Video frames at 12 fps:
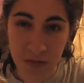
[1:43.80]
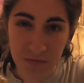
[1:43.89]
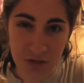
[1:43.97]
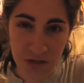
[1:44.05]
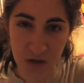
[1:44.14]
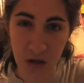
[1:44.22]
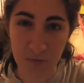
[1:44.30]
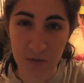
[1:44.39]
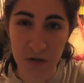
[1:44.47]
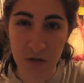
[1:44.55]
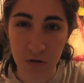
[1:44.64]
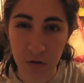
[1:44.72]
becomes a
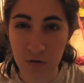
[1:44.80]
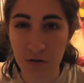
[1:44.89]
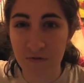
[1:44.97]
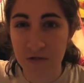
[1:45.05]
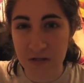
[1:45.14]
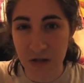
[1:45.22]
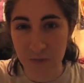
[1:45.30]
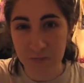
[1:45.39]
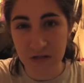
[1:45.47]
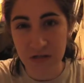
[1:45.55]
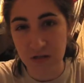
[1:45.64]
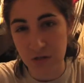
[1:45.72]
zombie, and the goal of the
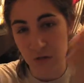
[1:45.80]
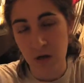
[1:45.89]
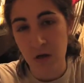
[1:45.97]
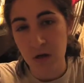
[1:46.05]
zombies is to